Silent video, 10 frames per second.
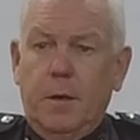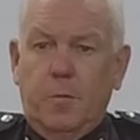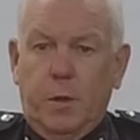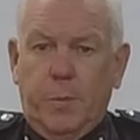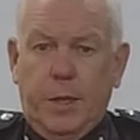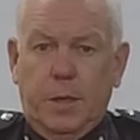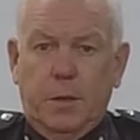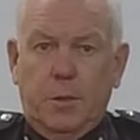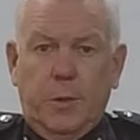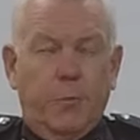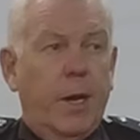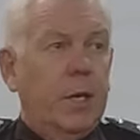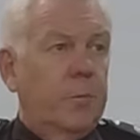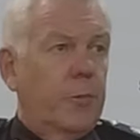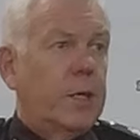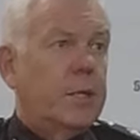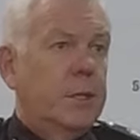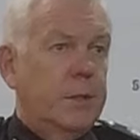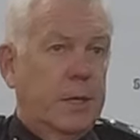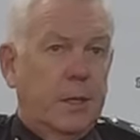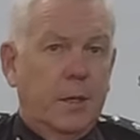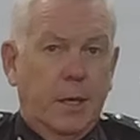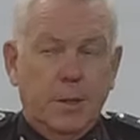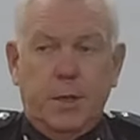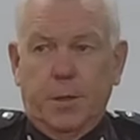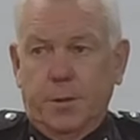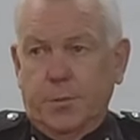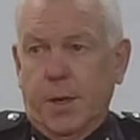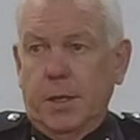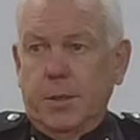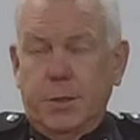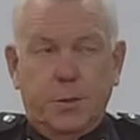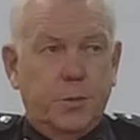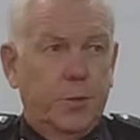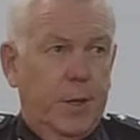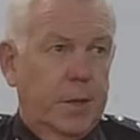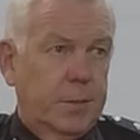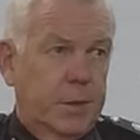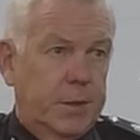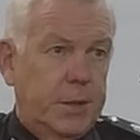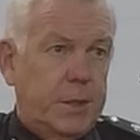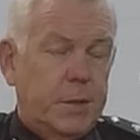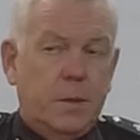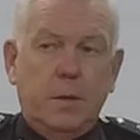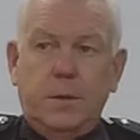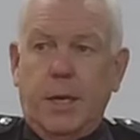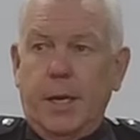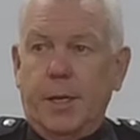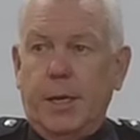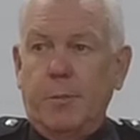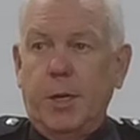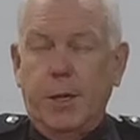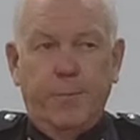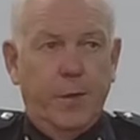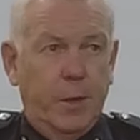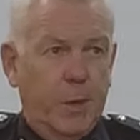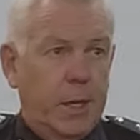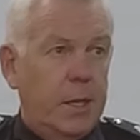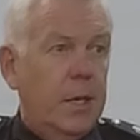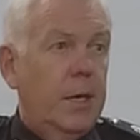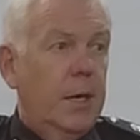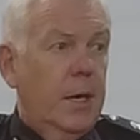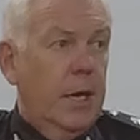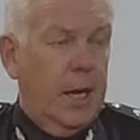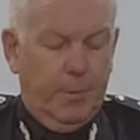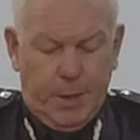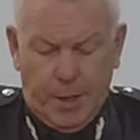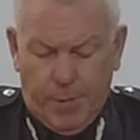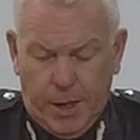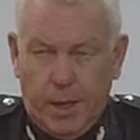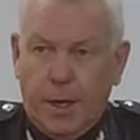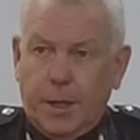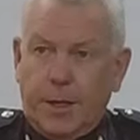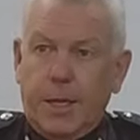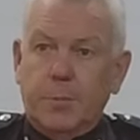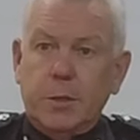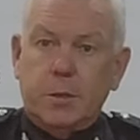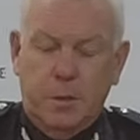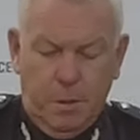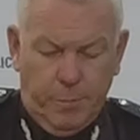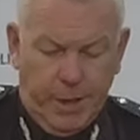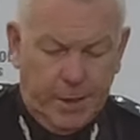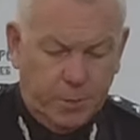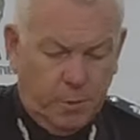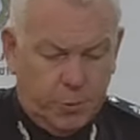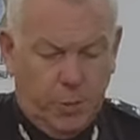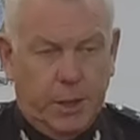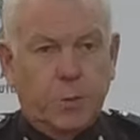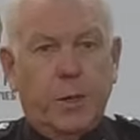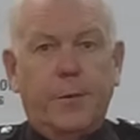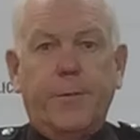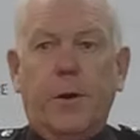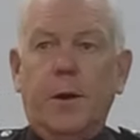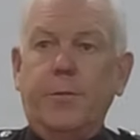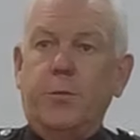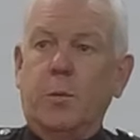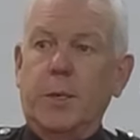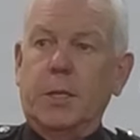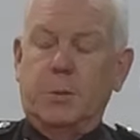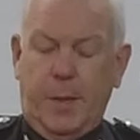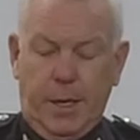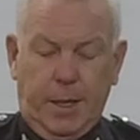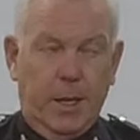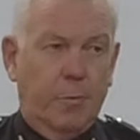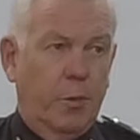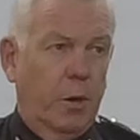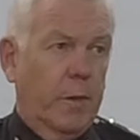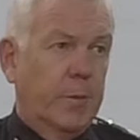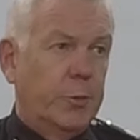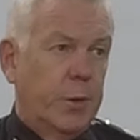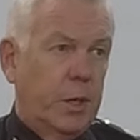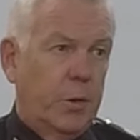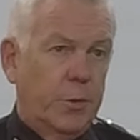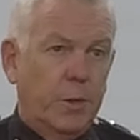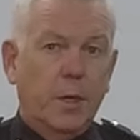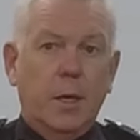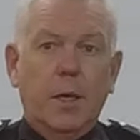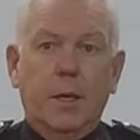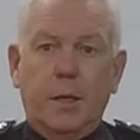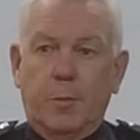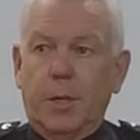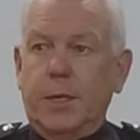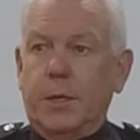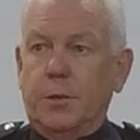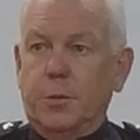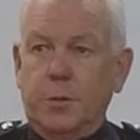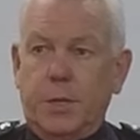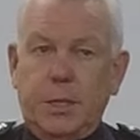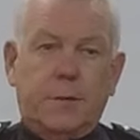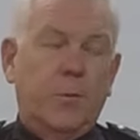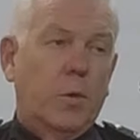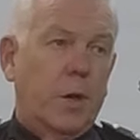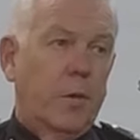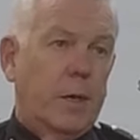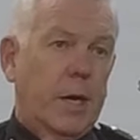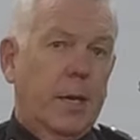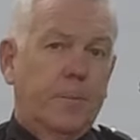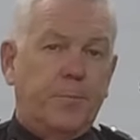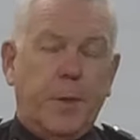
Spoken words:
We've been doing random drug testing in South Australia since 2006, targeting methamphetamine, MDMA and cannabis. But as of 2025, we'll be expanding our program to include the ability to test for cocaine.